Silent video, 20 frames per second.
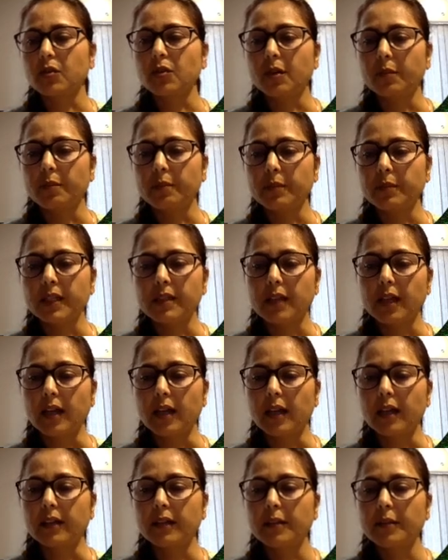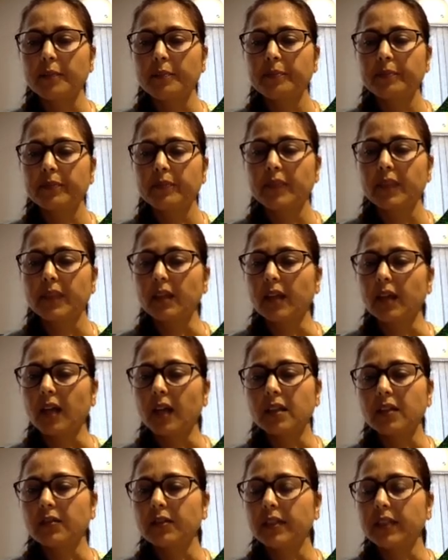topics are
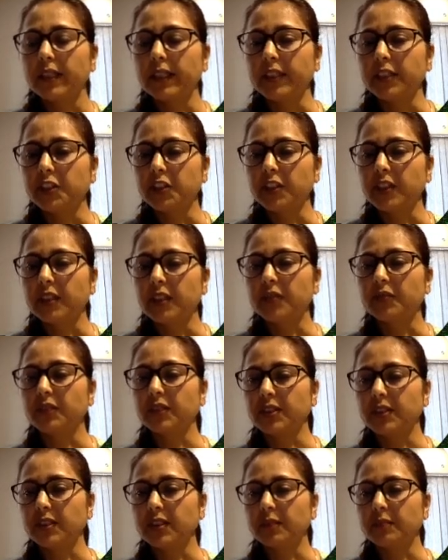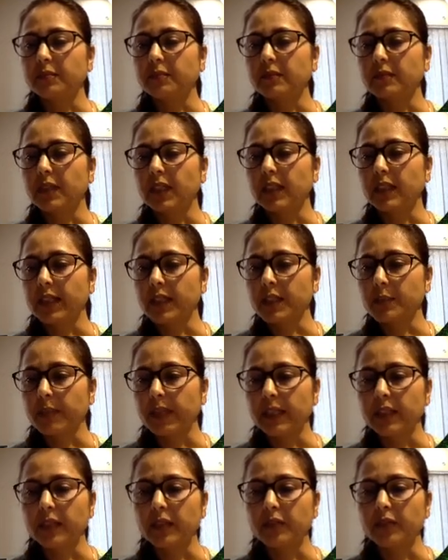uncover the ancient wisdom,
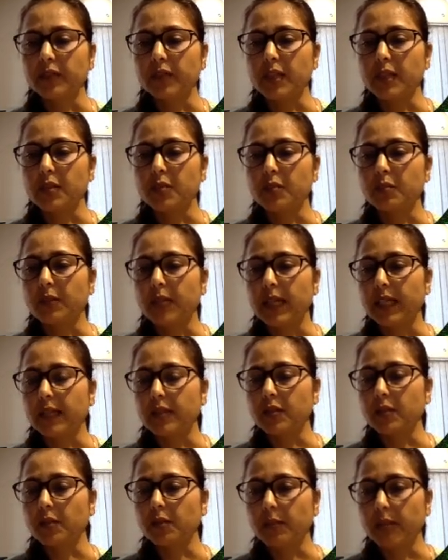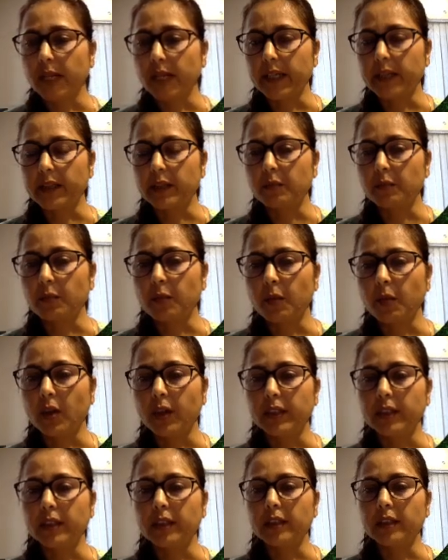unexpected ways to balance your mind and
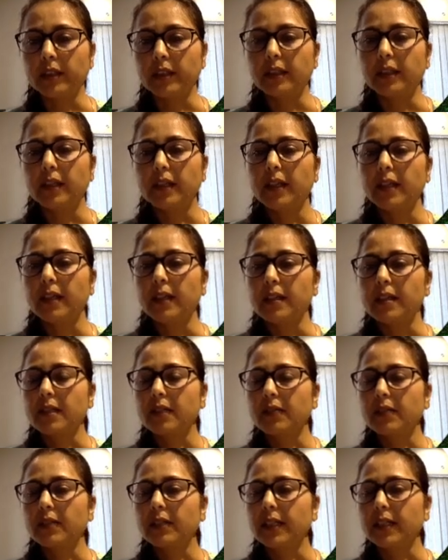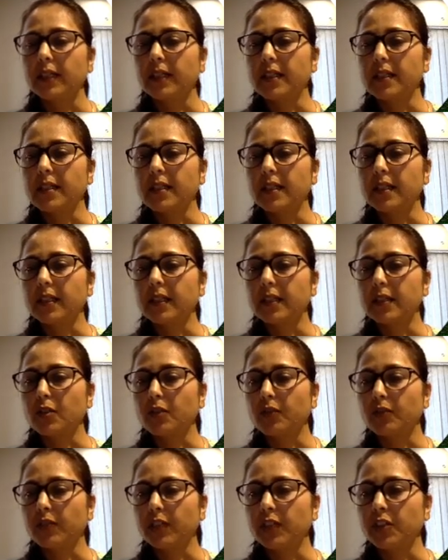body, discover the hidden secrets
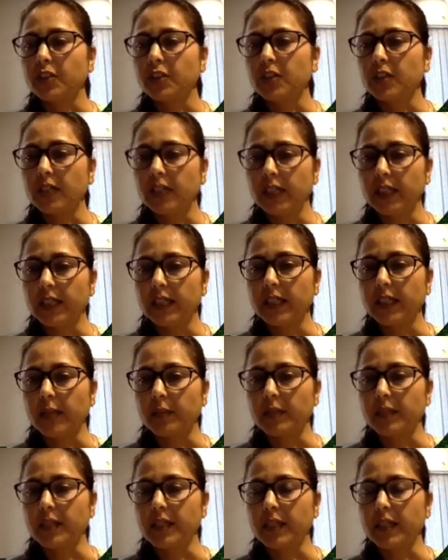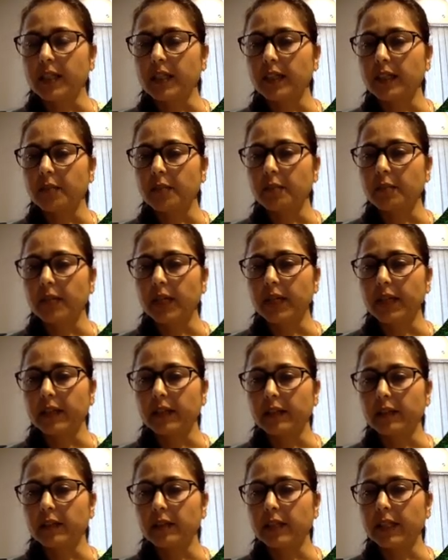of nature, daily habits that
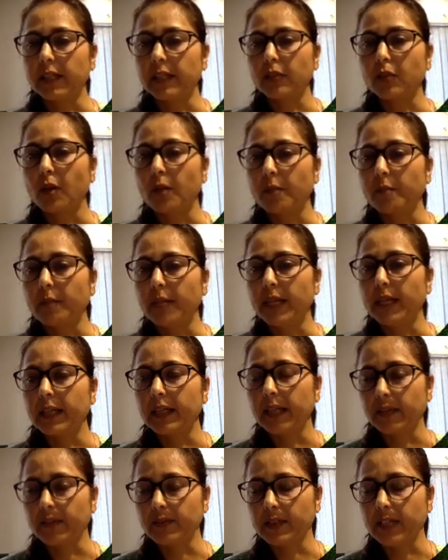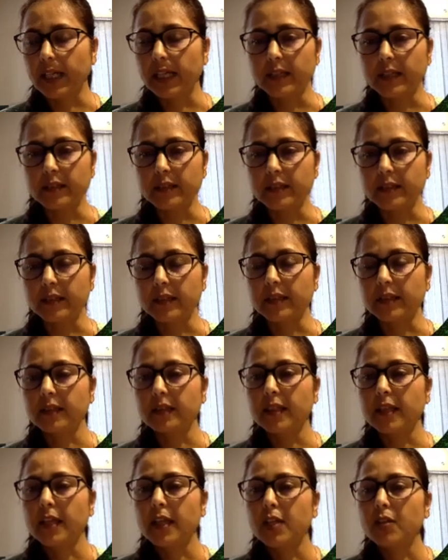combat lifestyle diseases.
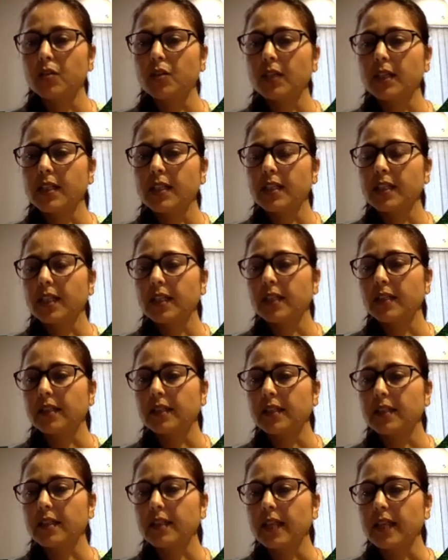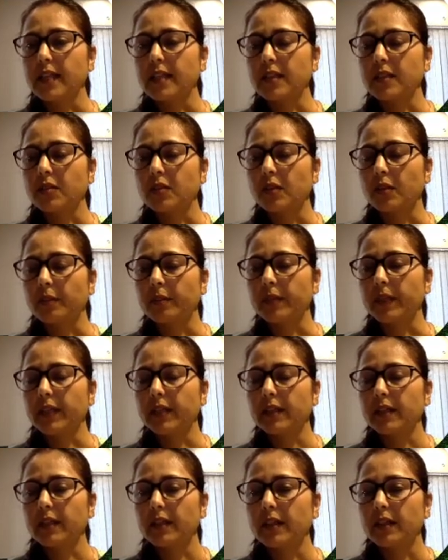So let's take this as the topic.
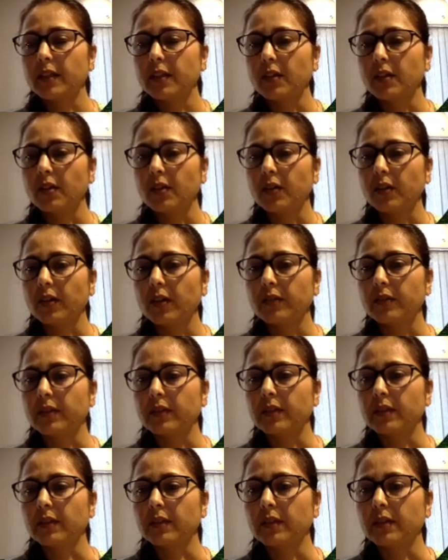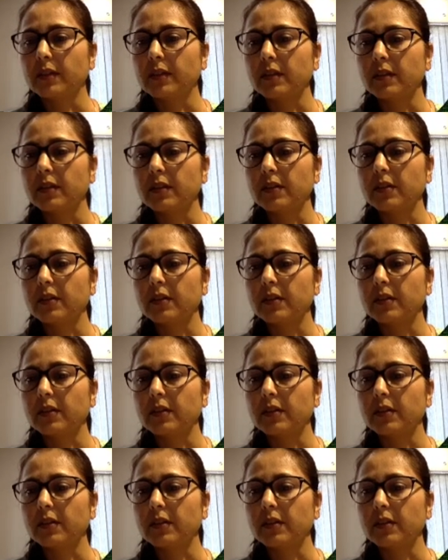Now I will,